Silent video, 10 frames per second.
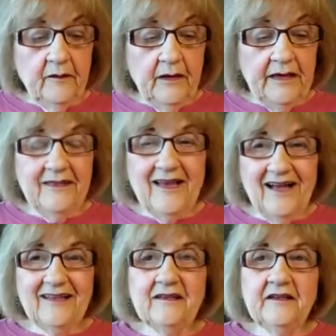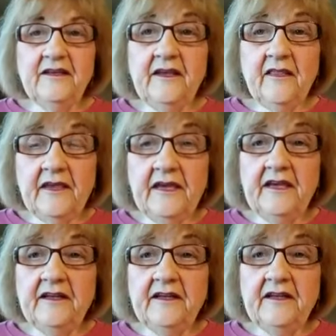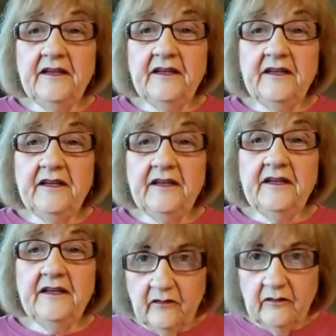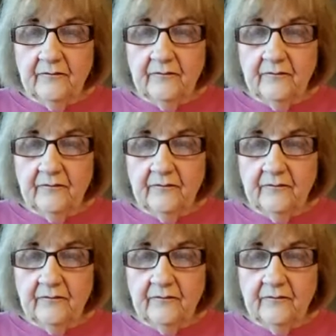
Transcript: and not the disease.